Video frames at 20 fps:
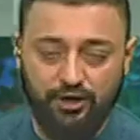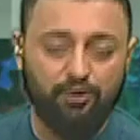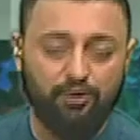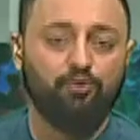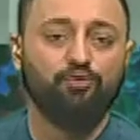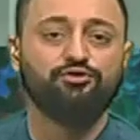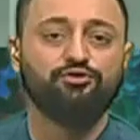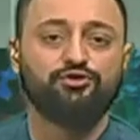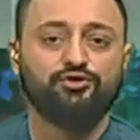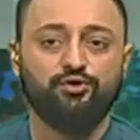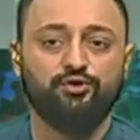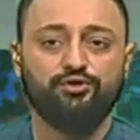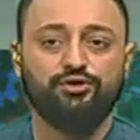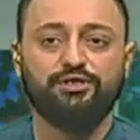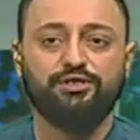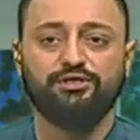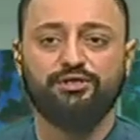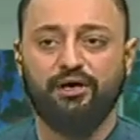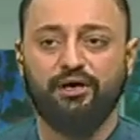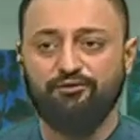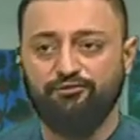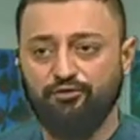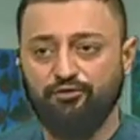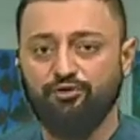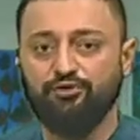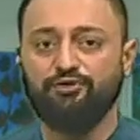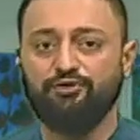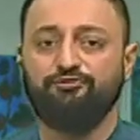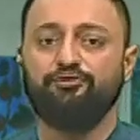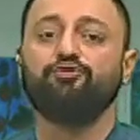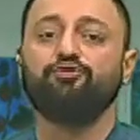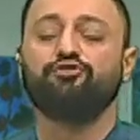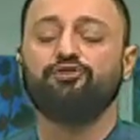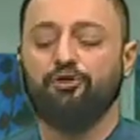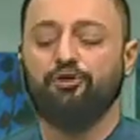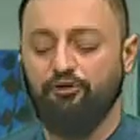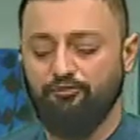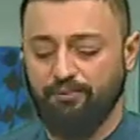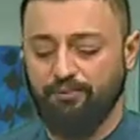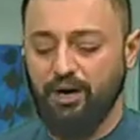their own students and for the
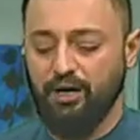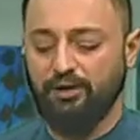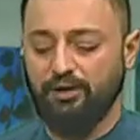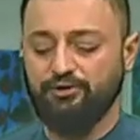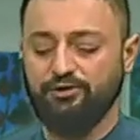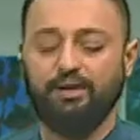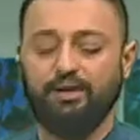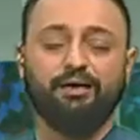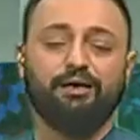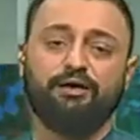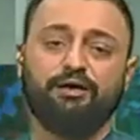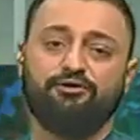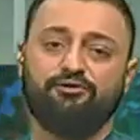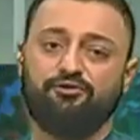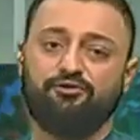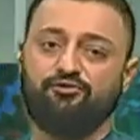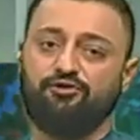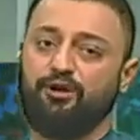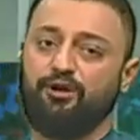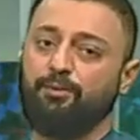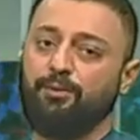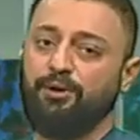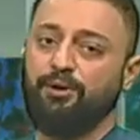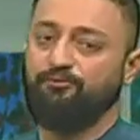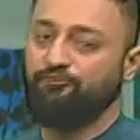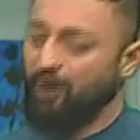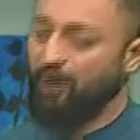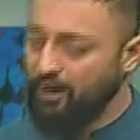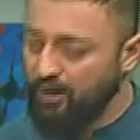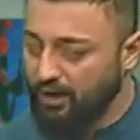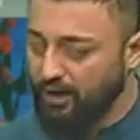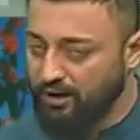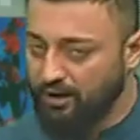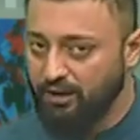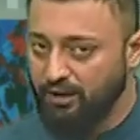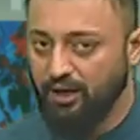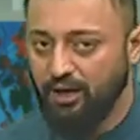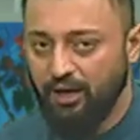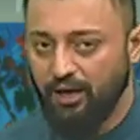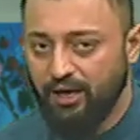future of Pakistan. Ladies and gentlemen, I'm very
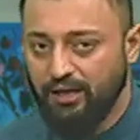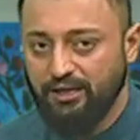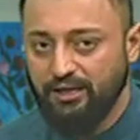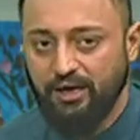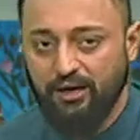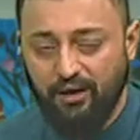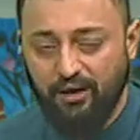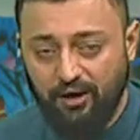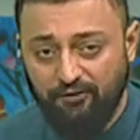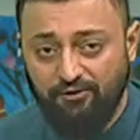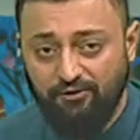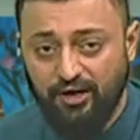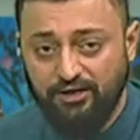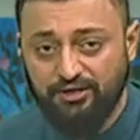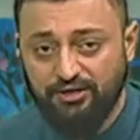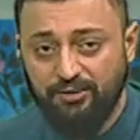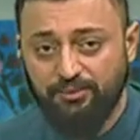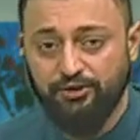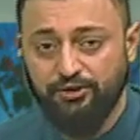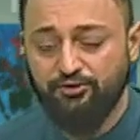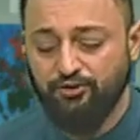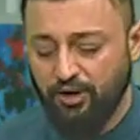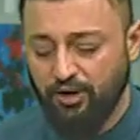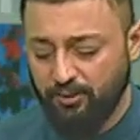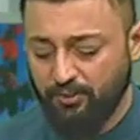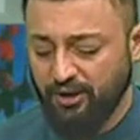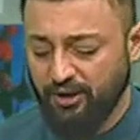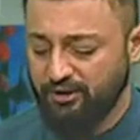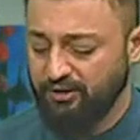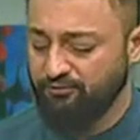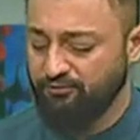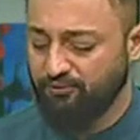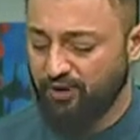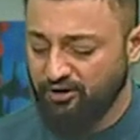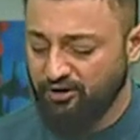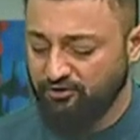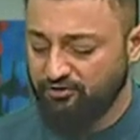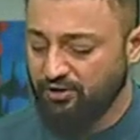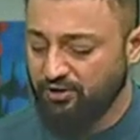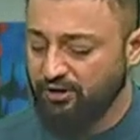lucky that I have actually been joined by the
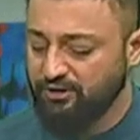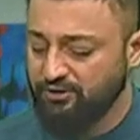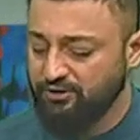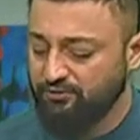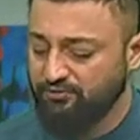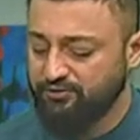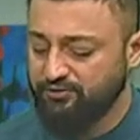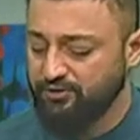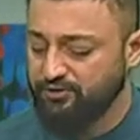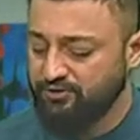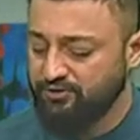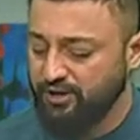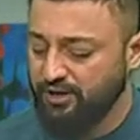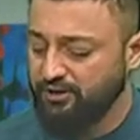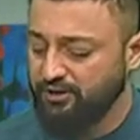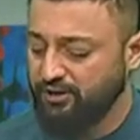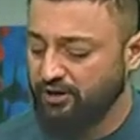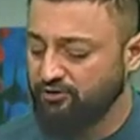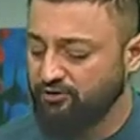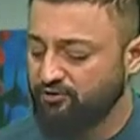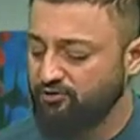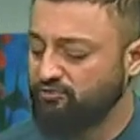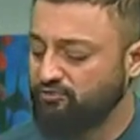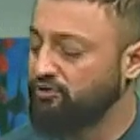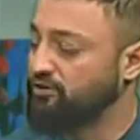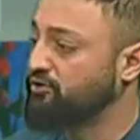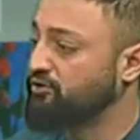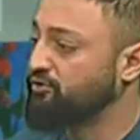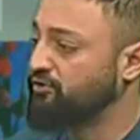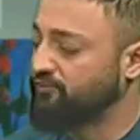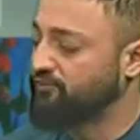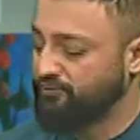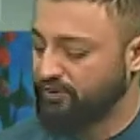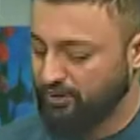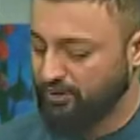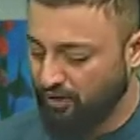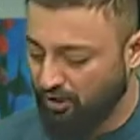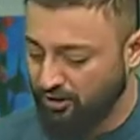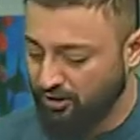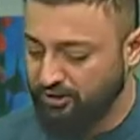Vice Chancellor of Sir Syed Case Institute of
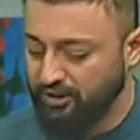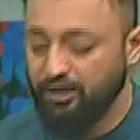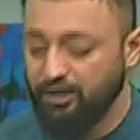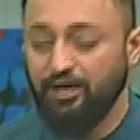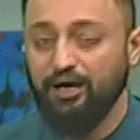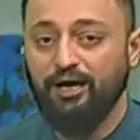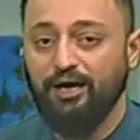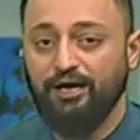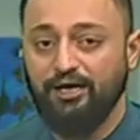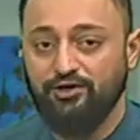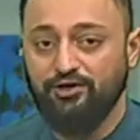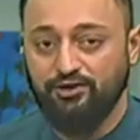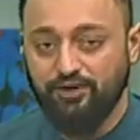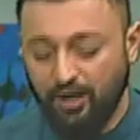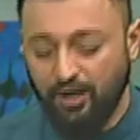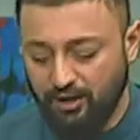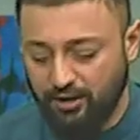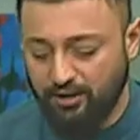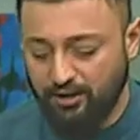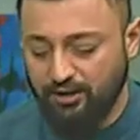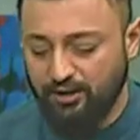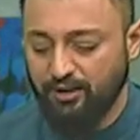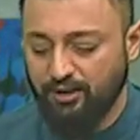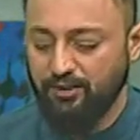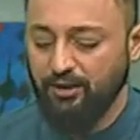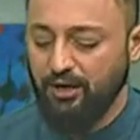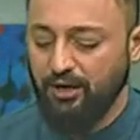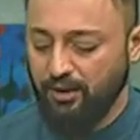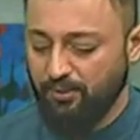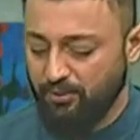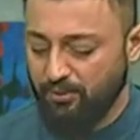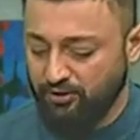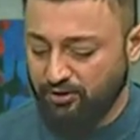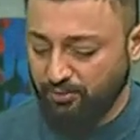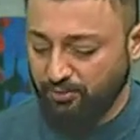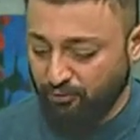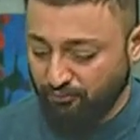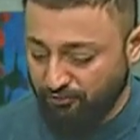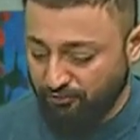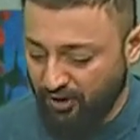Technology. He's none other than
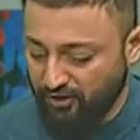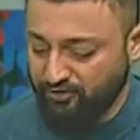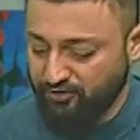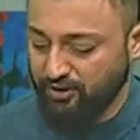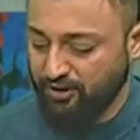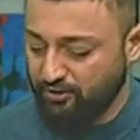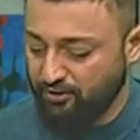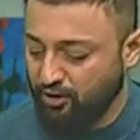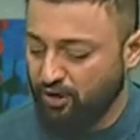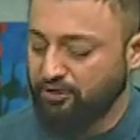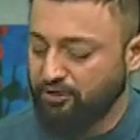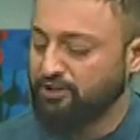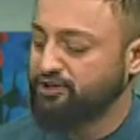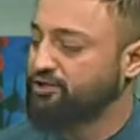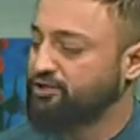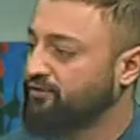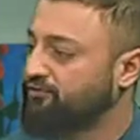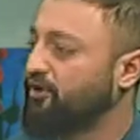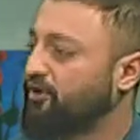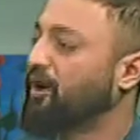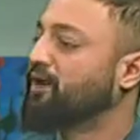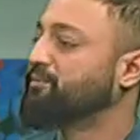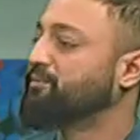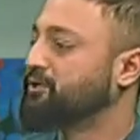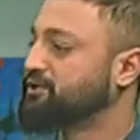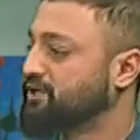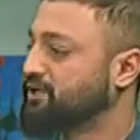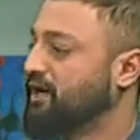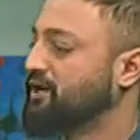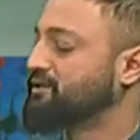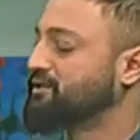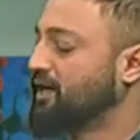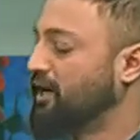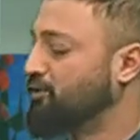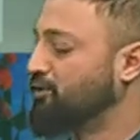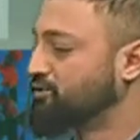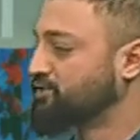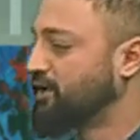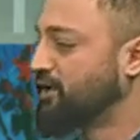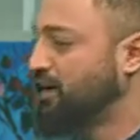Mr. Professor Dr. Shafat Bazaz.
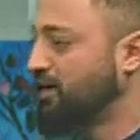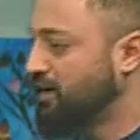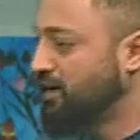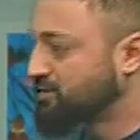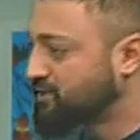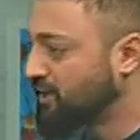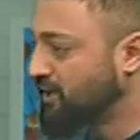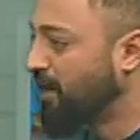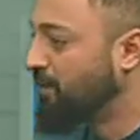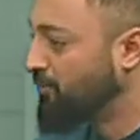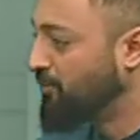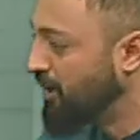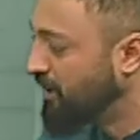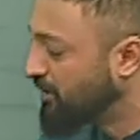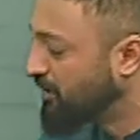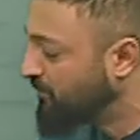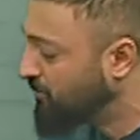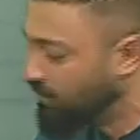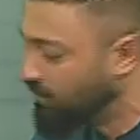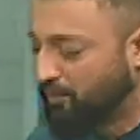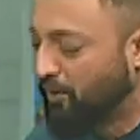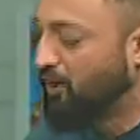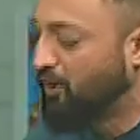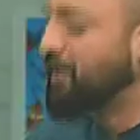Hello, sir. Assalamu alaikum. Good